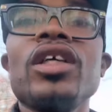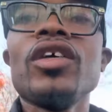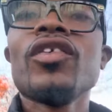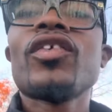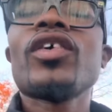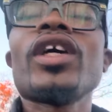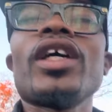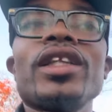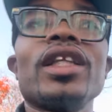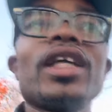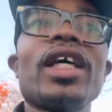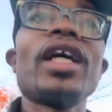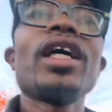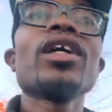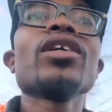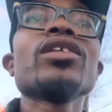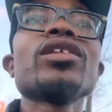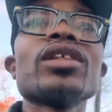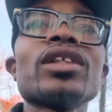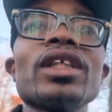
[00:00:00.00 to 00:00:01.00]
the
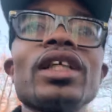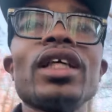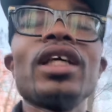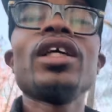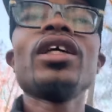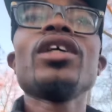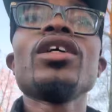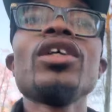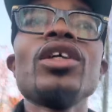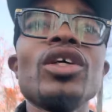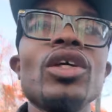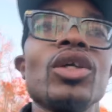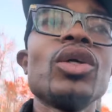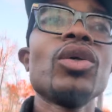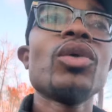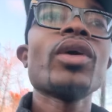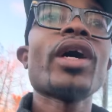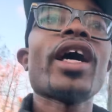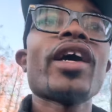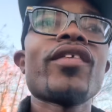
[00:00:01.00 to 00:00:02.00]
elderly
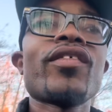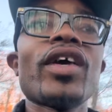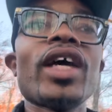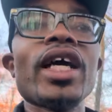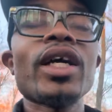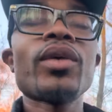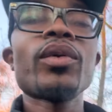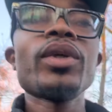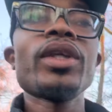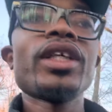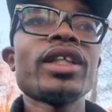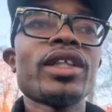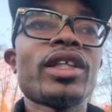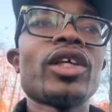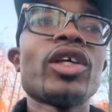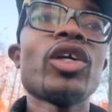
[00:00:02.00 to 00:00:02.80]
who have equity in their